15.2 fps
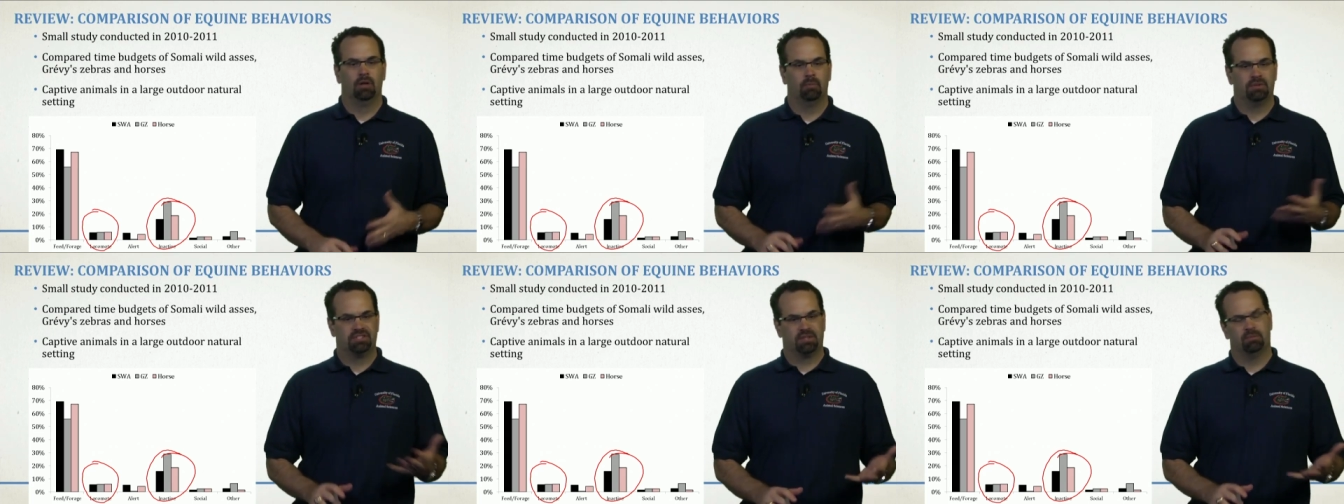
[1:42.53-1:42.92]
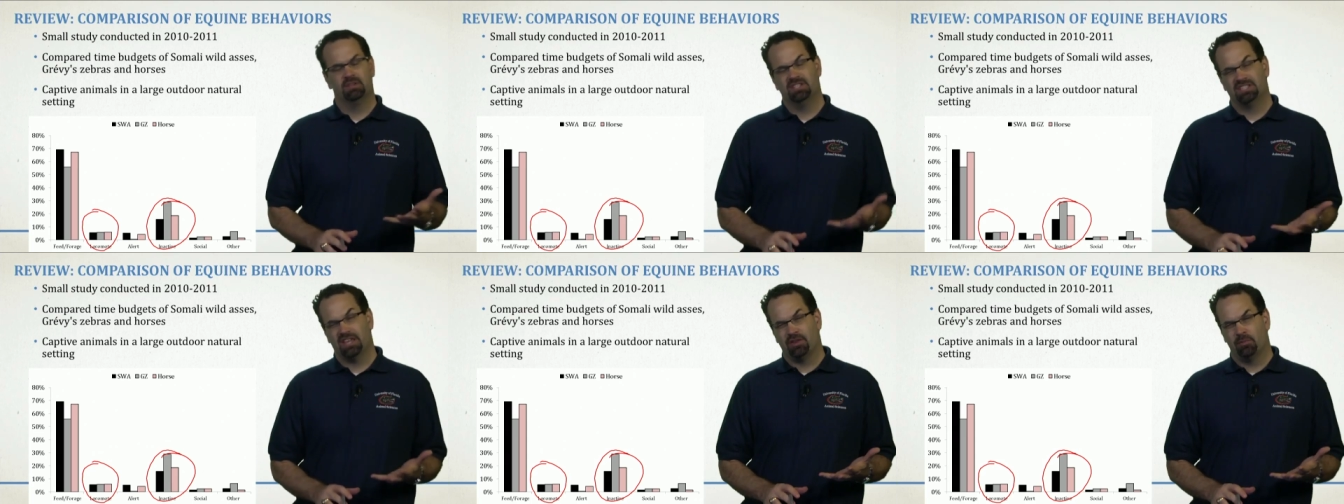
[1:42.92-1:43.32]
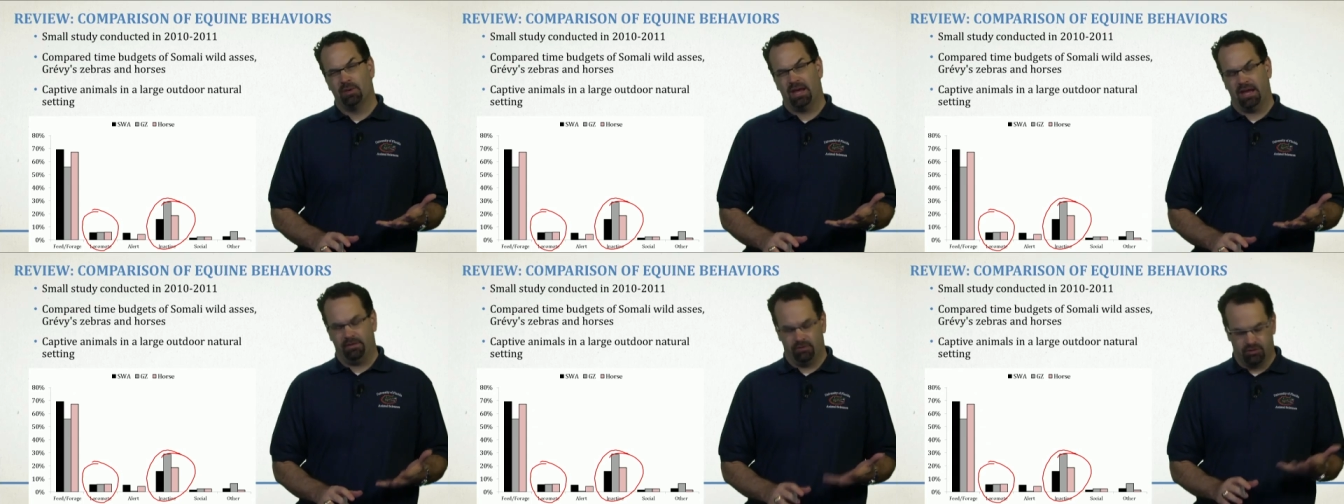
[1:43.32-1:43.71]
But some of these other
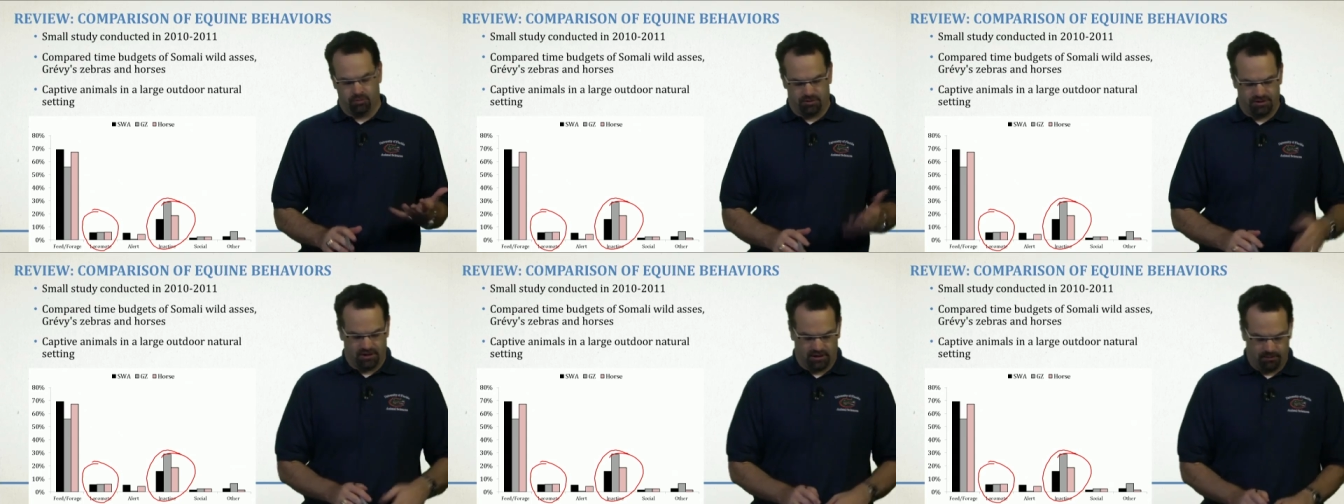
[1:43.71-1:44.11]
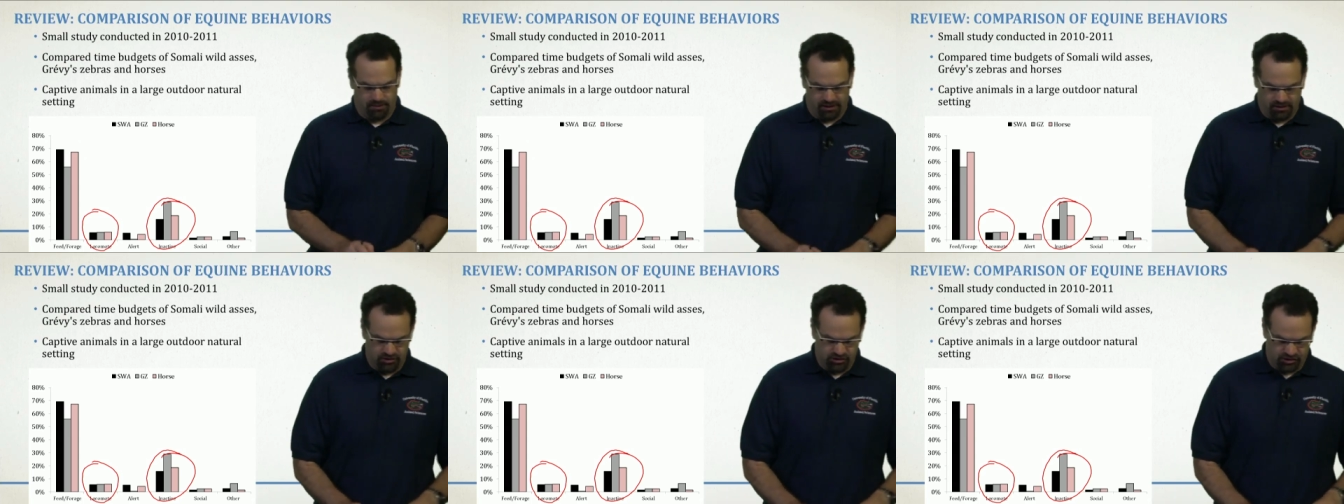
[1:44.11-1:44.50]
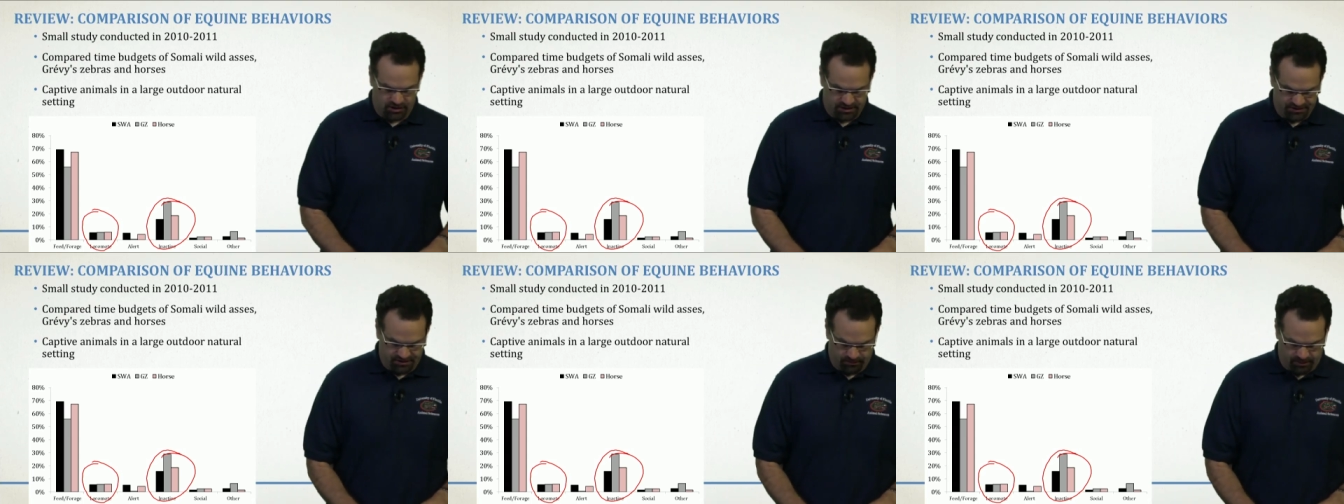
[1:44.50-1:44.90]
behaviors we'll talk about,
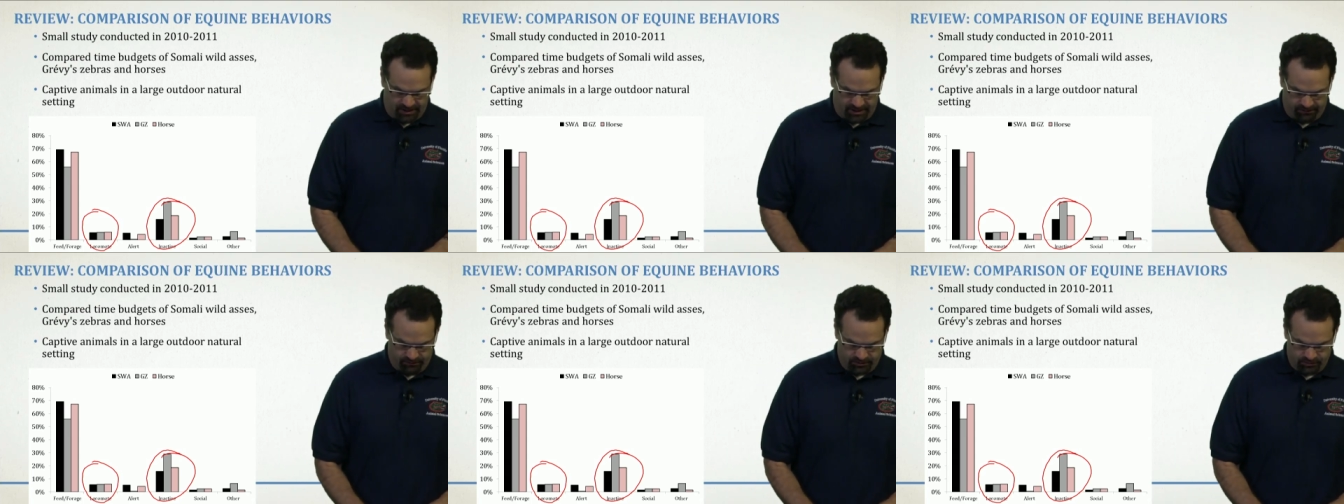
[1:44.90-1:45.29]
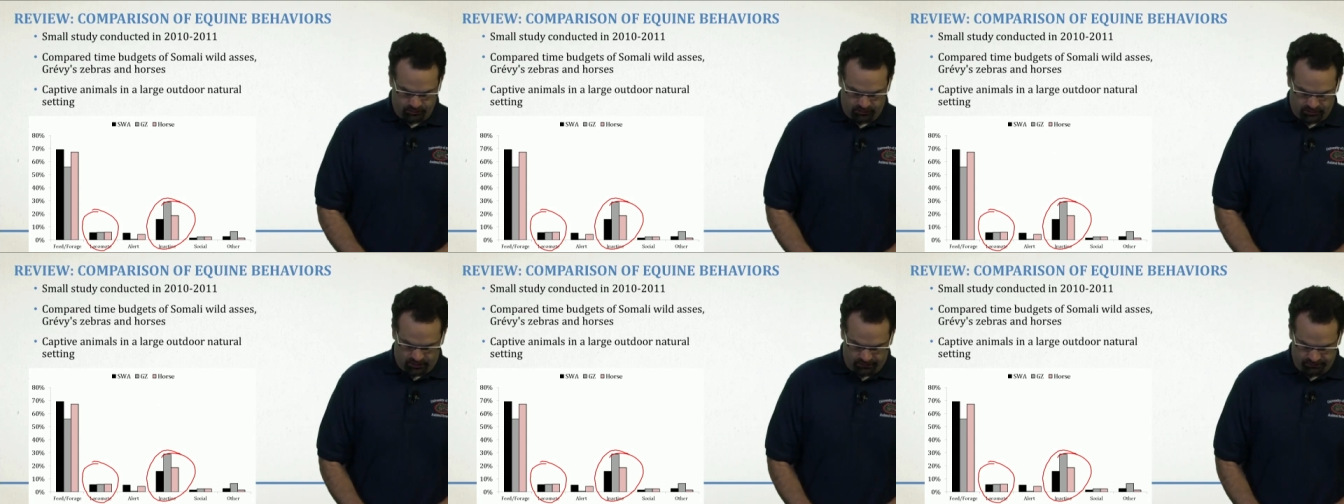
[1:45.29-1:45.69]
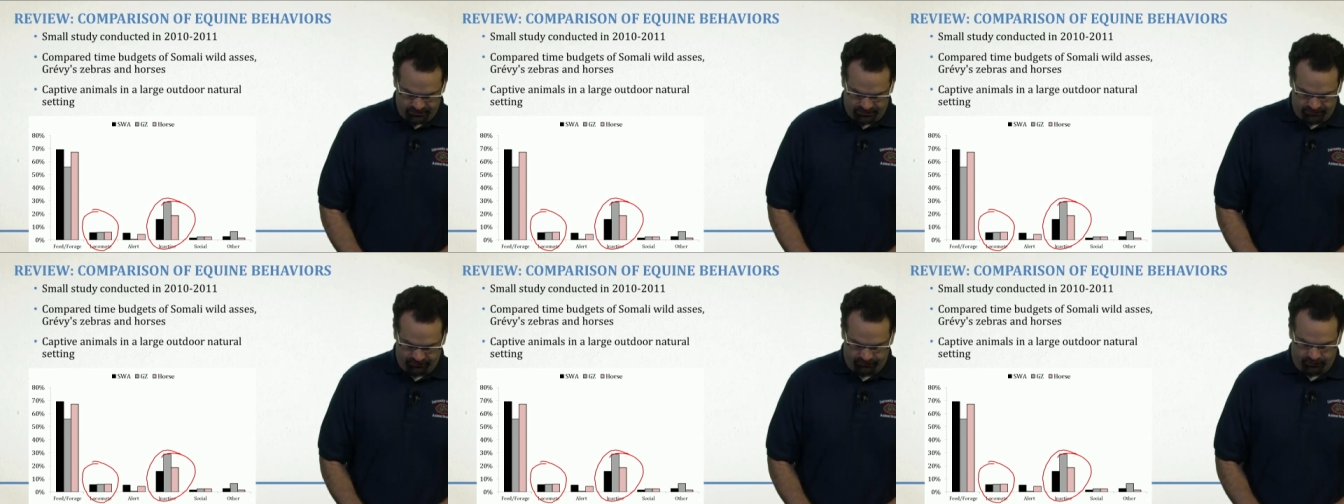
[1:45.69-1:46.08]
ingestive behaviors, would
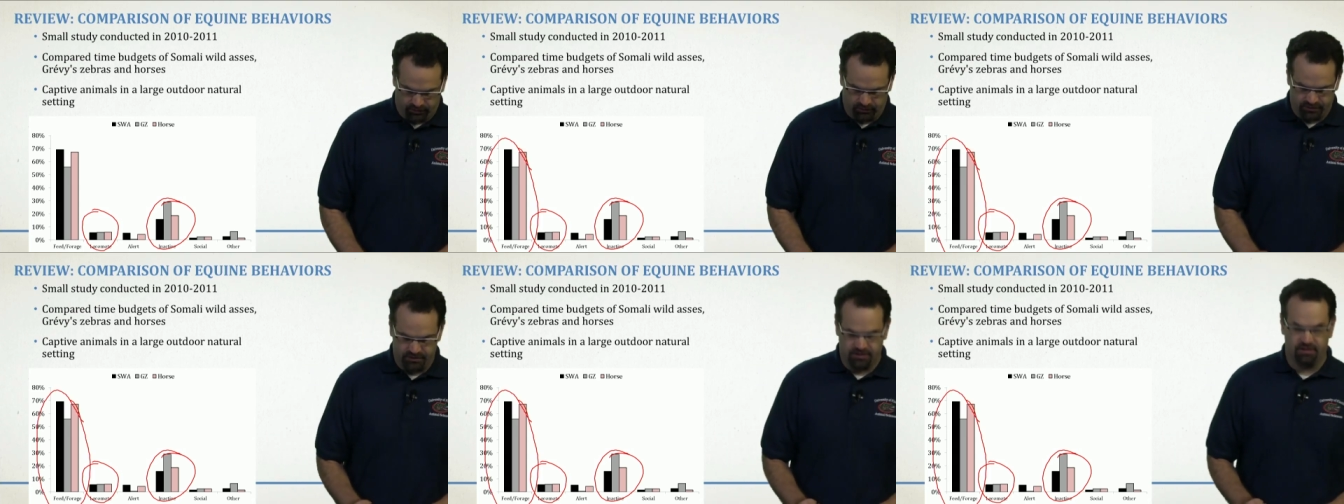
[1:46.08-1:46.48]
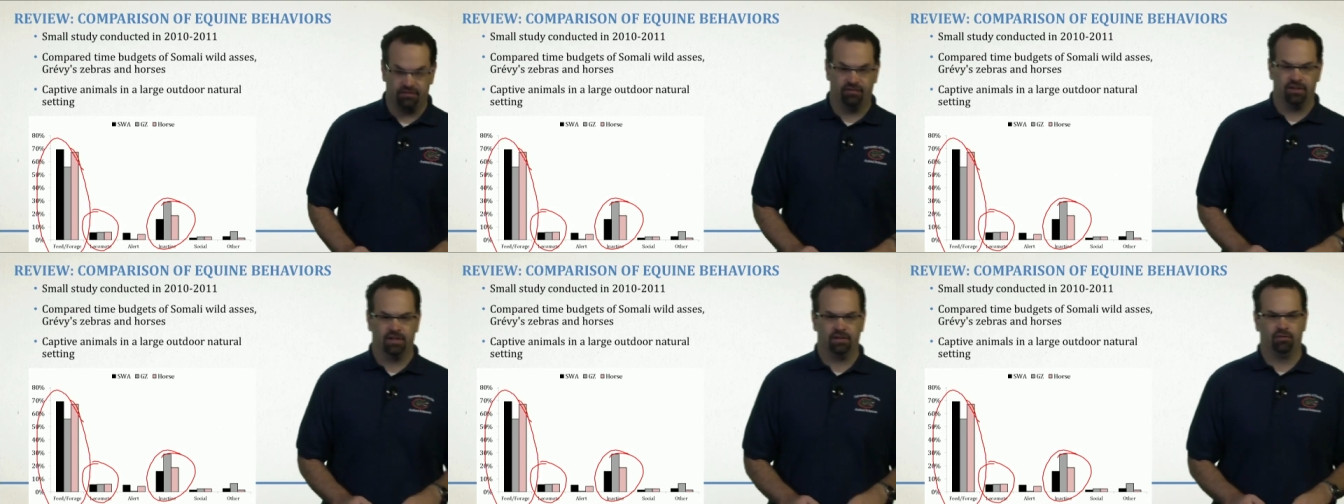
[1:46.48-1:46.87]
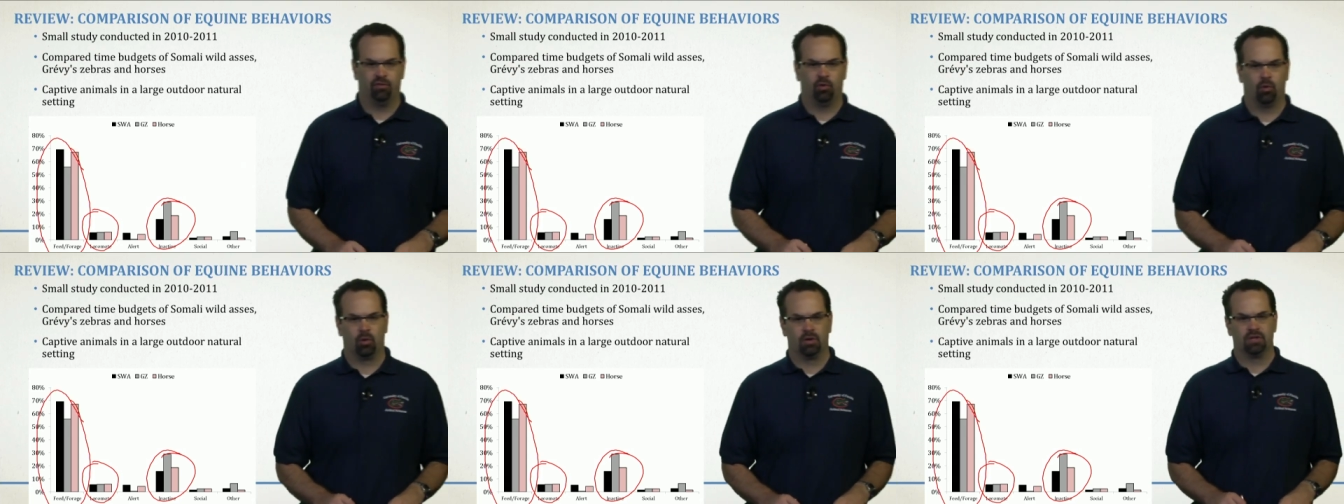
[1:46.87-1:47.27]
obviously fall into the feed
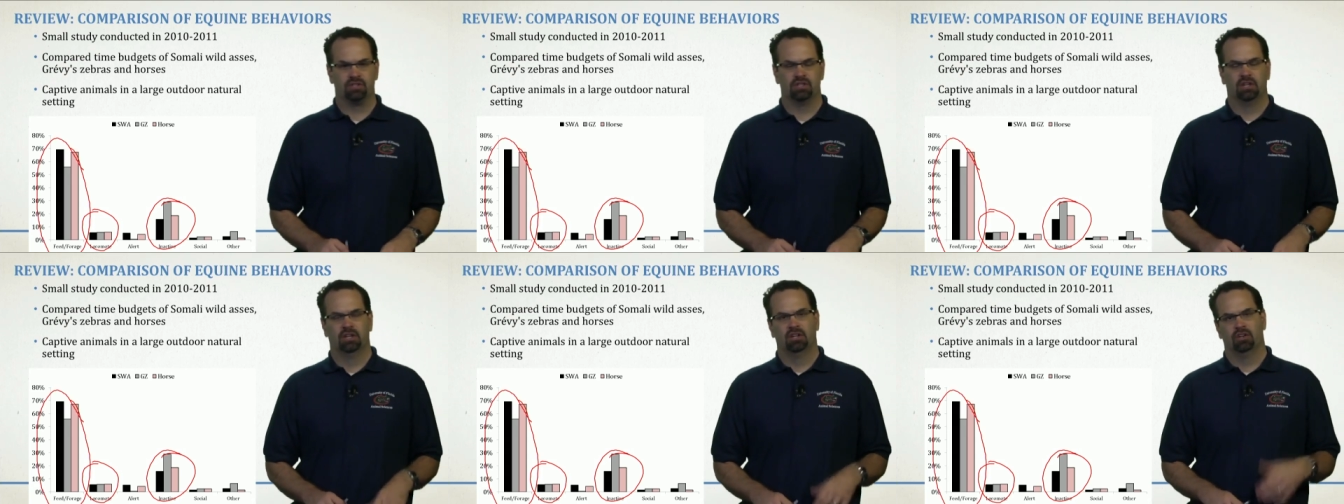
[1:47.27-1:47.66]
forage